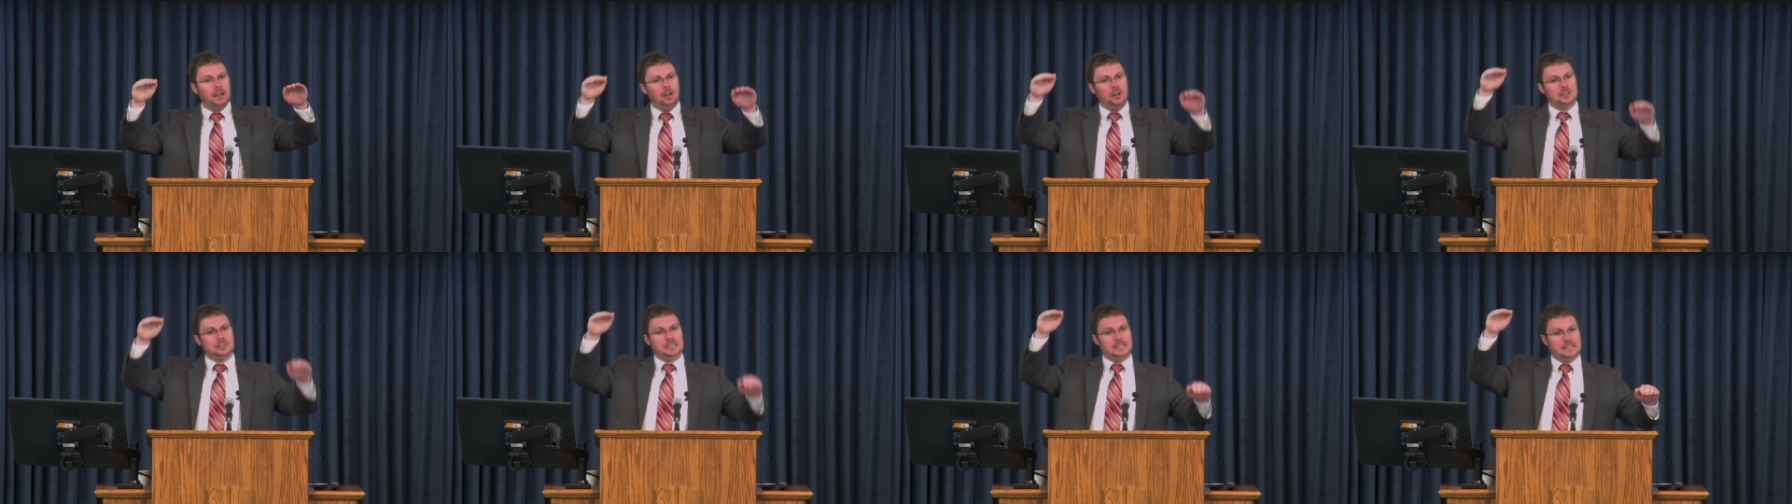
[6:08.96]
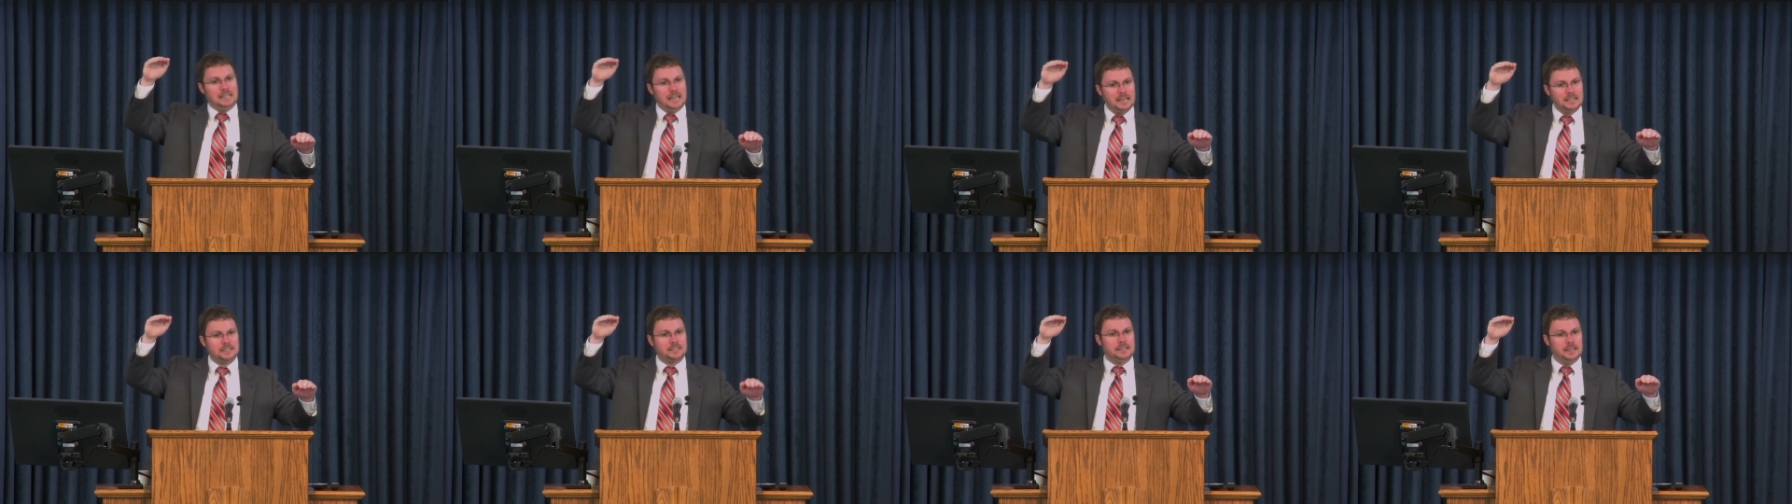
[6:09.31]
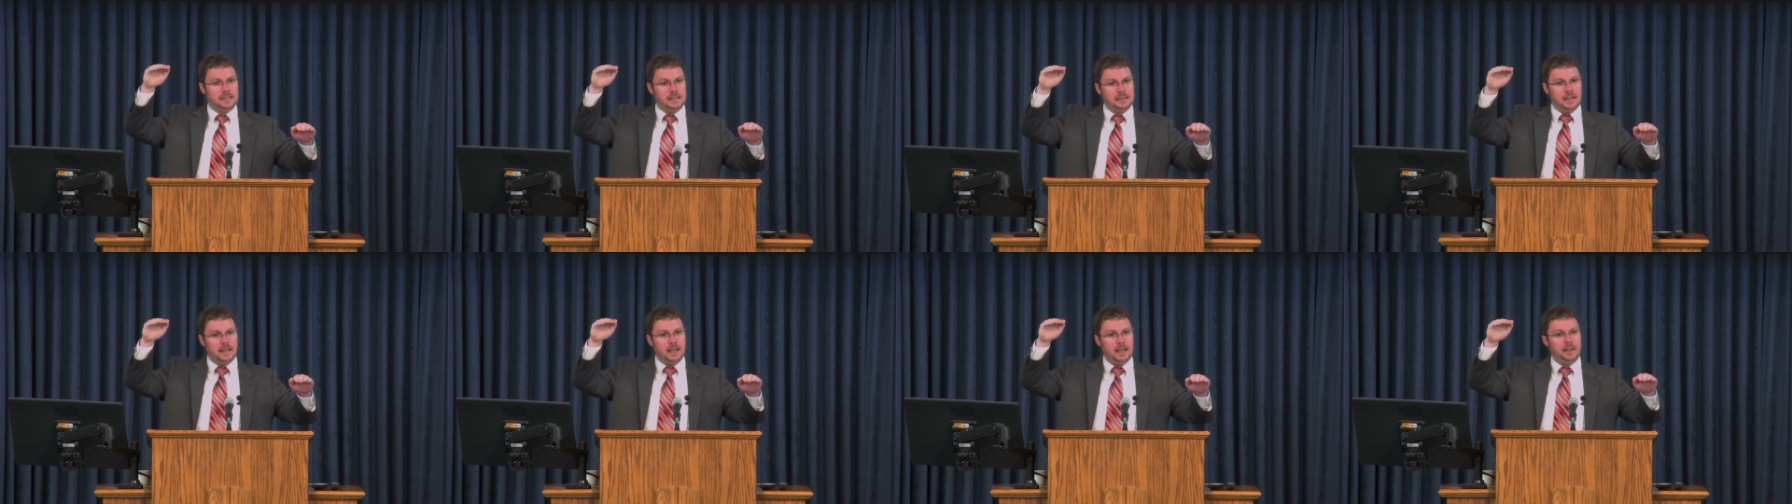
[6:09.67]
less than
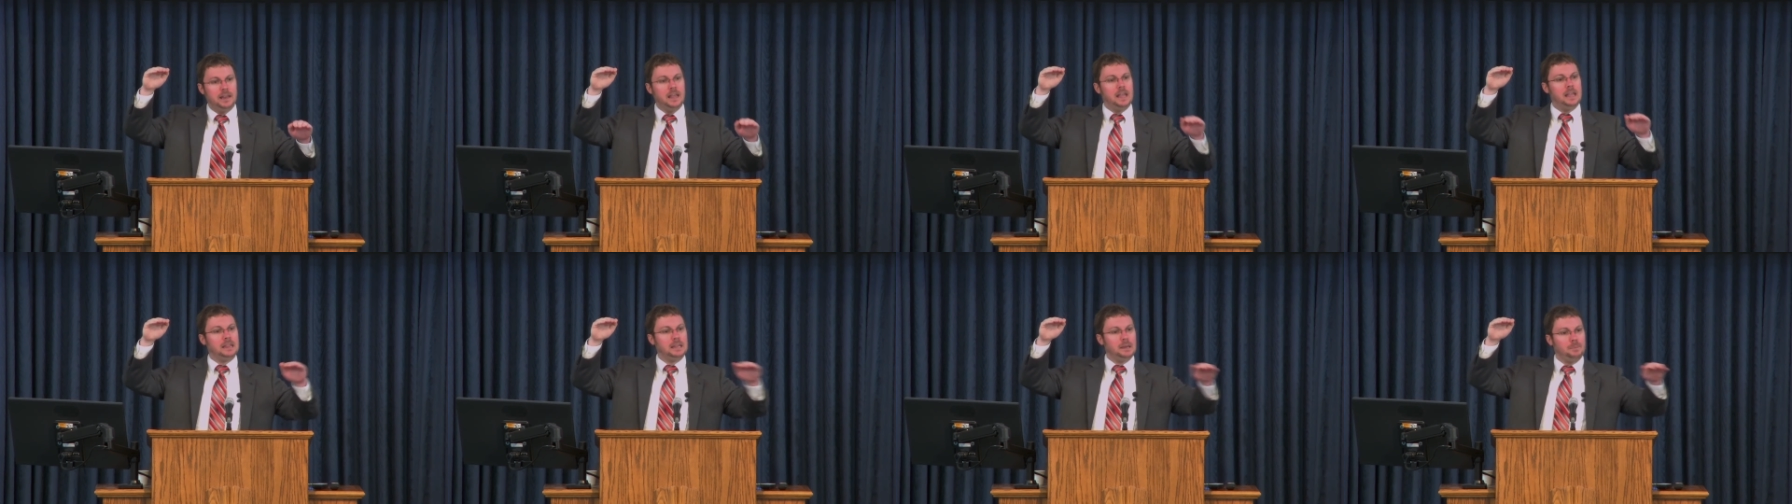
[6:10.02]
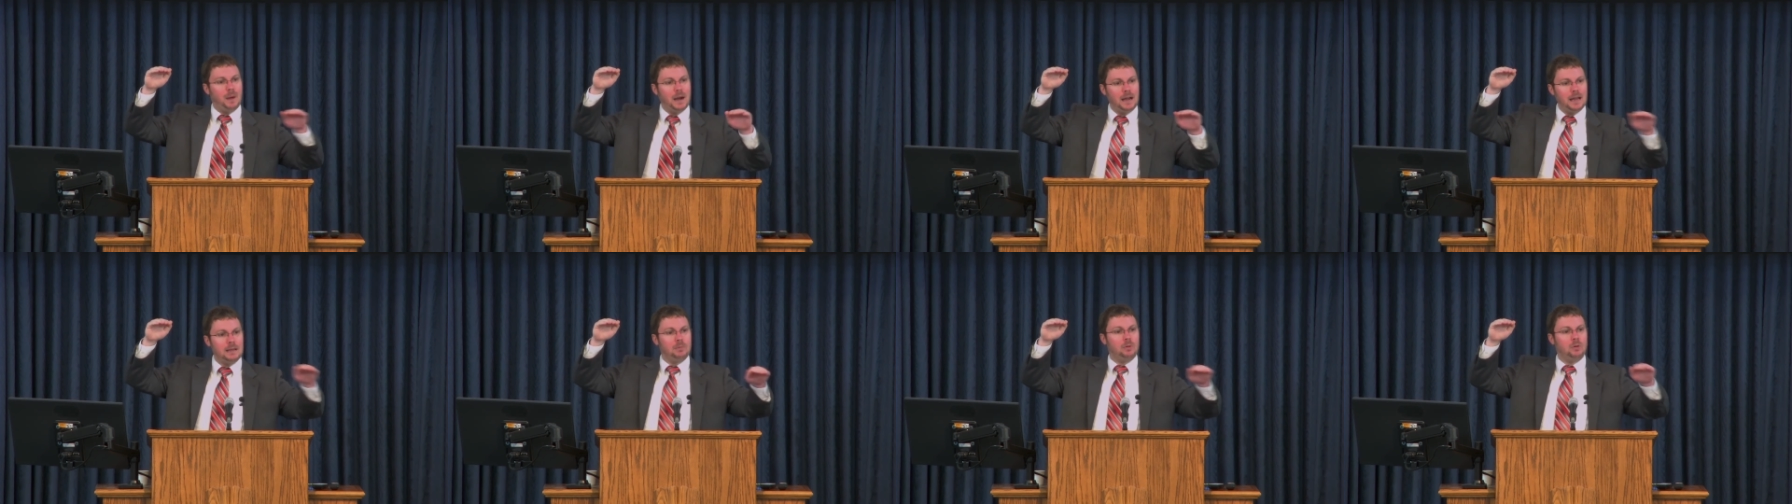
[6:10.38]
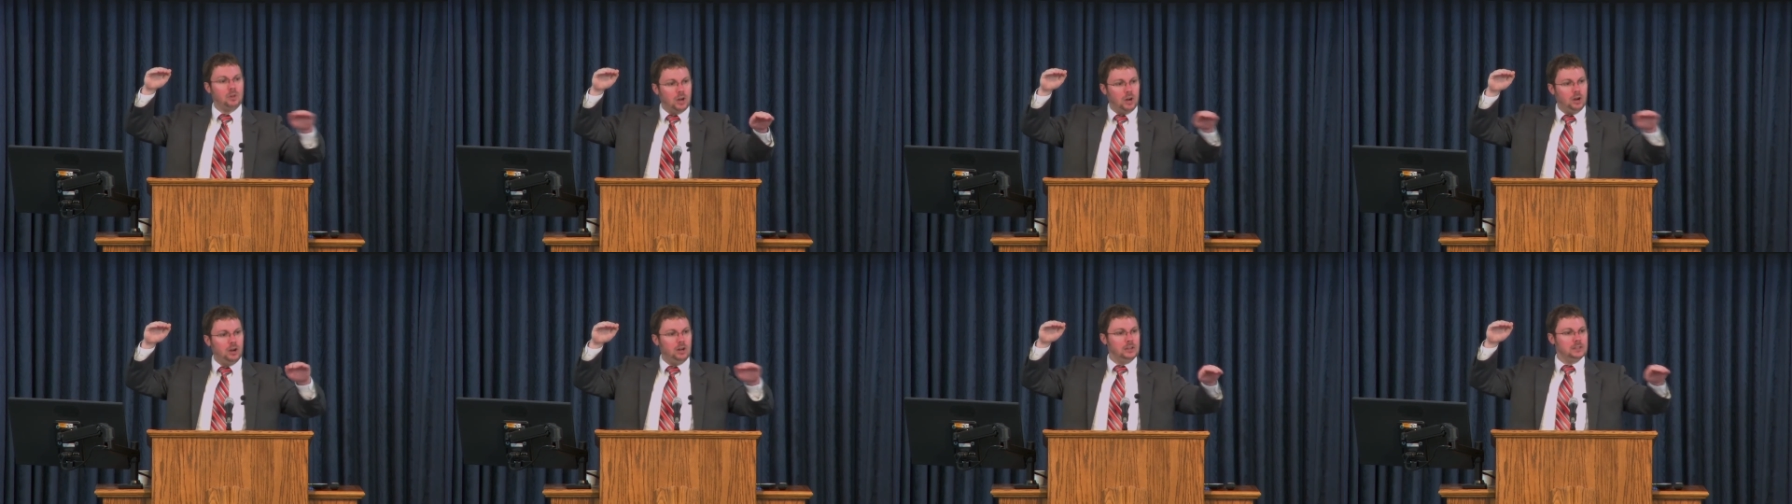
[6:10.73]
that, the Bible
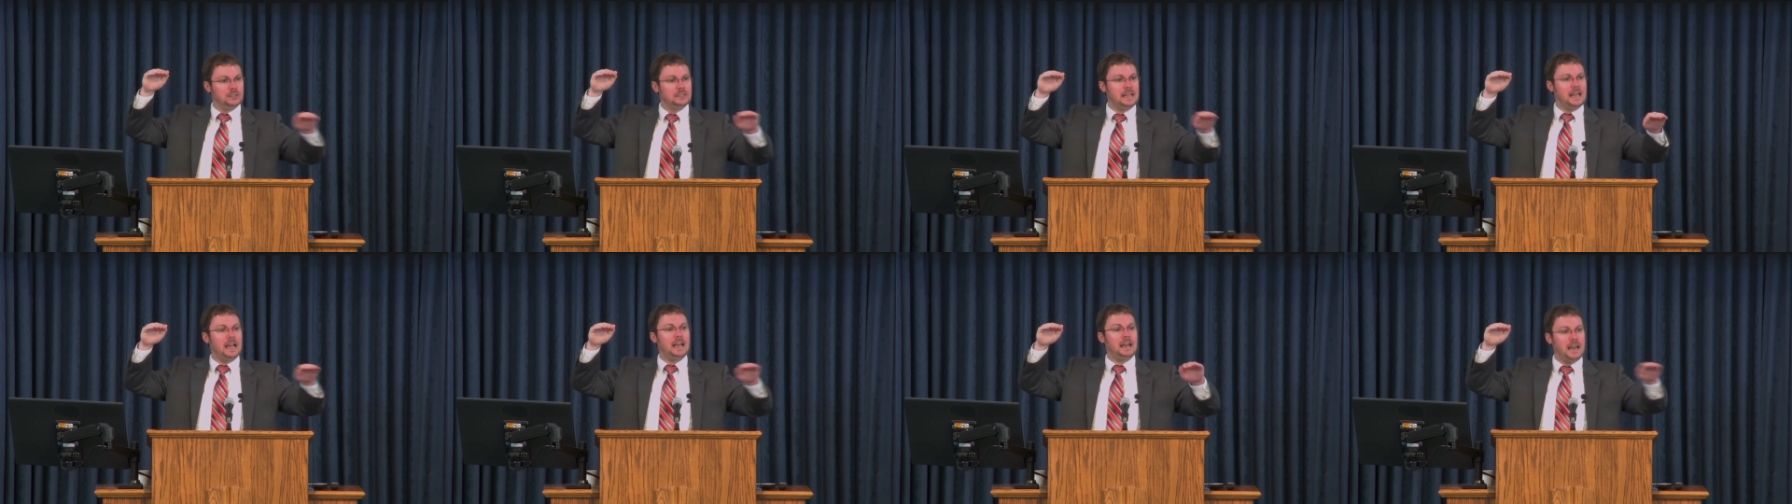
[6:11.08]
calls that